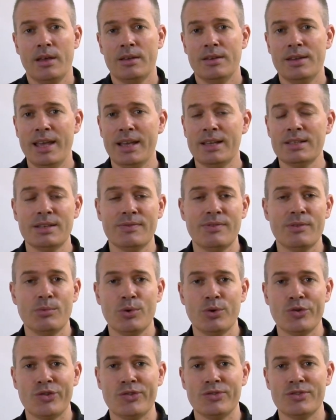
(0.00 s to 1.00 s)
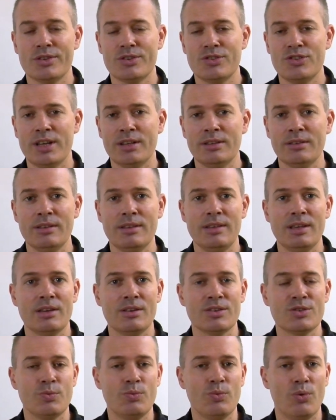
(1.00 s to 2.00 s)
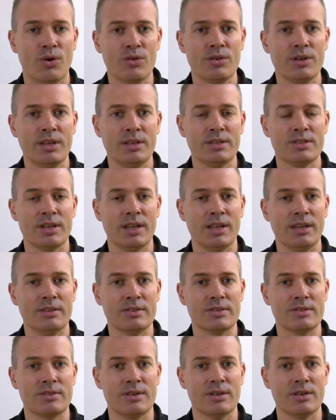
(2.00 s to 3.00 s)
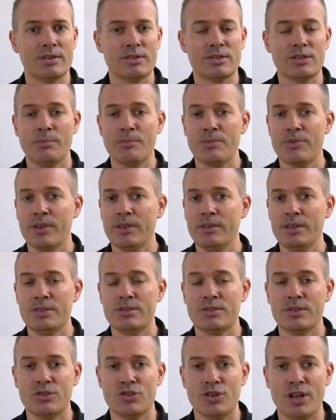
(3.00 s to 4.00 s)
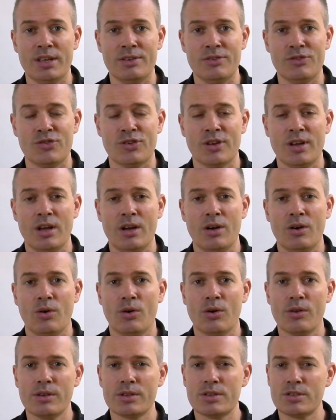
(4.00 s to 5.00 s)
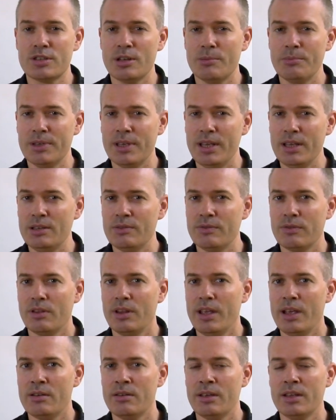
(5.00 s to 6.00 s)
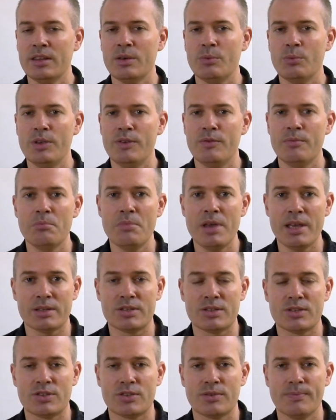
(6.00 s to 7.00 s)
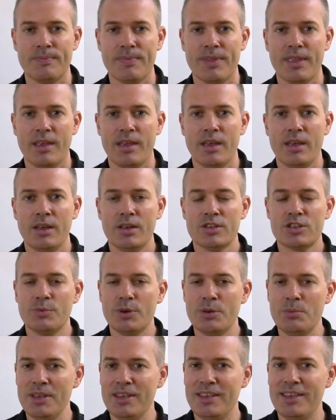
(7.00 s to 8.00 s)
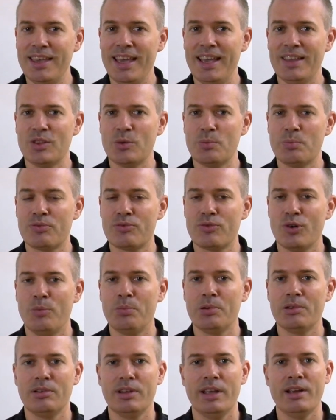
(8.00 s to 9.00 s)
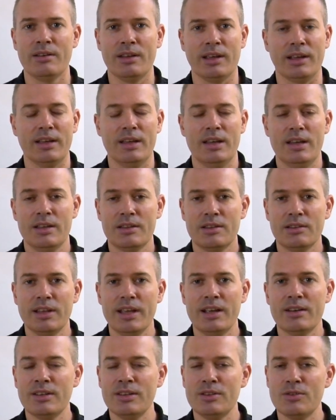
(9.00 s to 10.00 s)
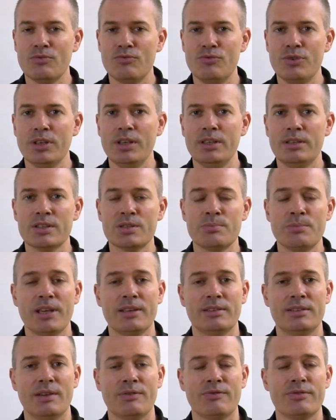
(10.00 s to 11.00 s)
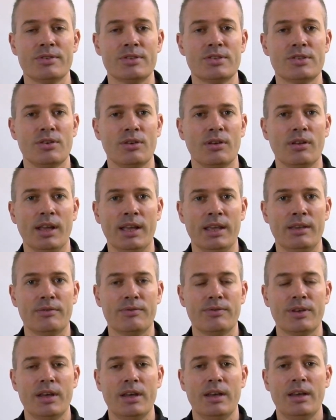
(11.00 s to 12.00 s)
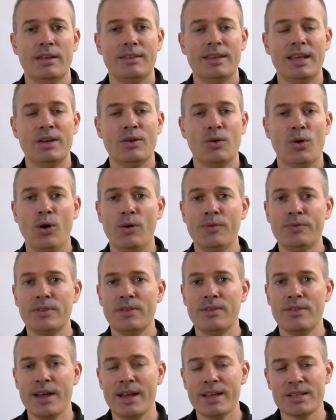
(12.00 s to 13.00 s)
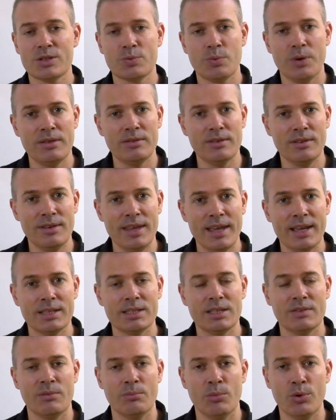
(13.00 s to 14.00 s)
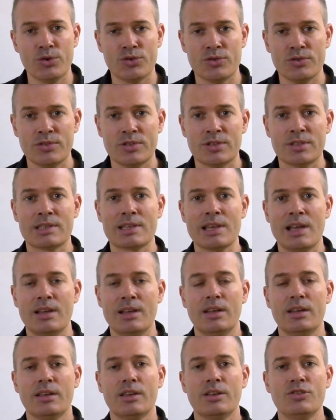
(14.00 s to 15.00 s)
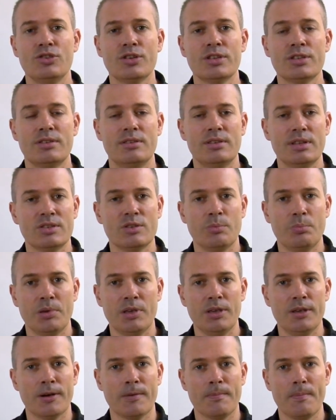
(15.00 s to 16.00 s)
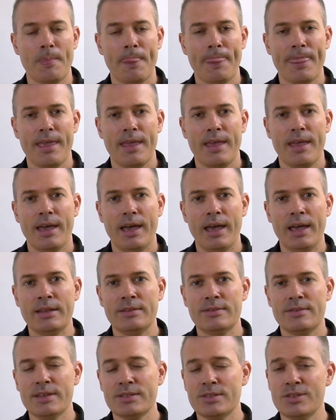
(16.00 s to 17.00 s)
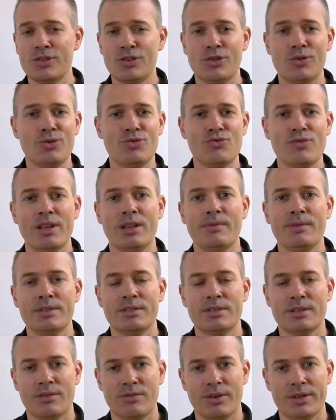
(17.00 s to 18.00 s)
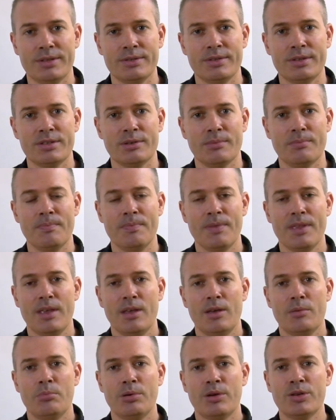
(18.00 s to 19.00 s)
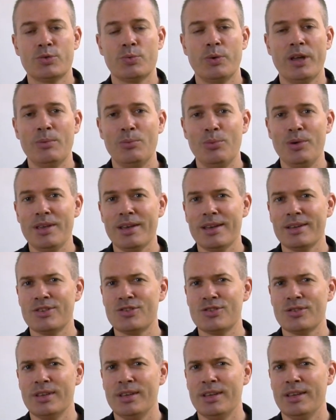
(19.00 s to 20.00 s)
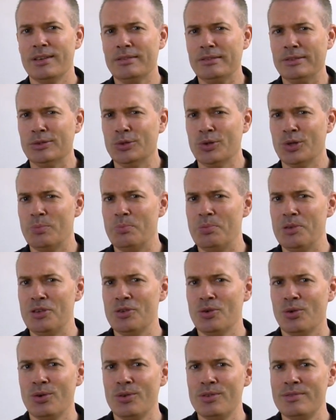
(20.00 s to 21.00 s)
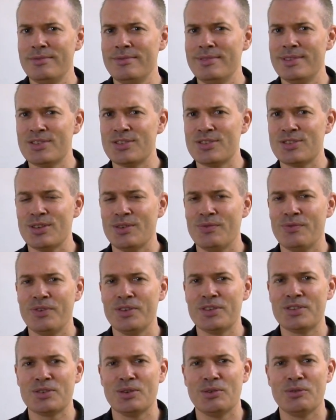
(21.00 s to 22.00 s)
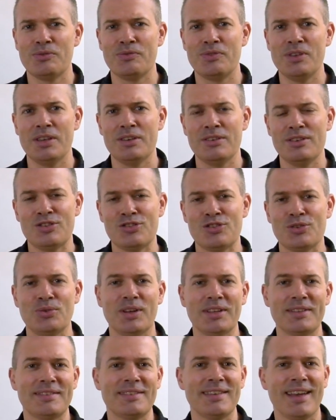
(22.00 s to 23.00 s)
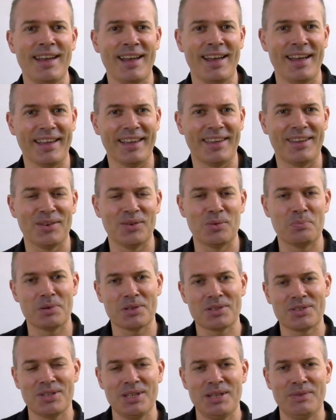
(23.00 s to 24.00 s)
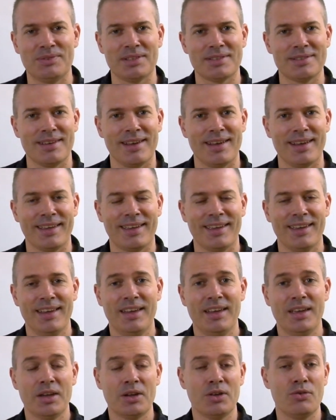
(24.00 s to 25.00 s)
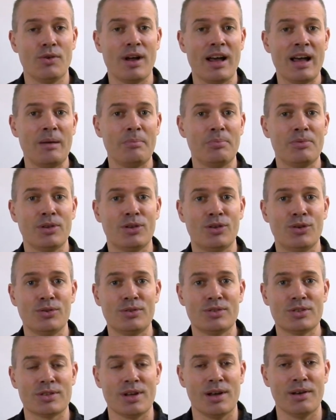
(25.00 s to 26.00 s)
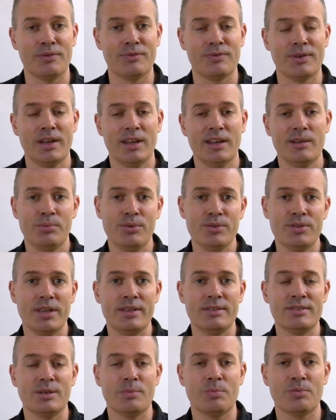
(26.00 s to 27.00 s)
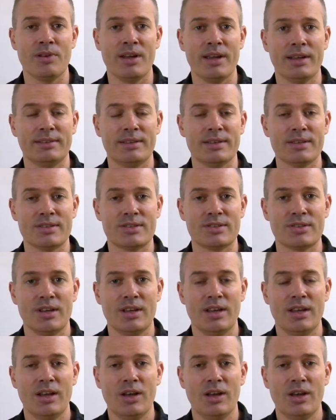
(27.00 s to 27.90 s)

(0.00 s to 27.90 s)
Negative emotions are generally there as warning signs that something needs to change or there's some kind of learning that we've missed. So when we get the proper learning, the learning that really does make a difference to our life, then often that's when the negative emotions can just disappear. And this is huge relevance to criticism, because when we actually look beyond the surface of the initial attack or perceived attack, grab the good stuff, put it into practice,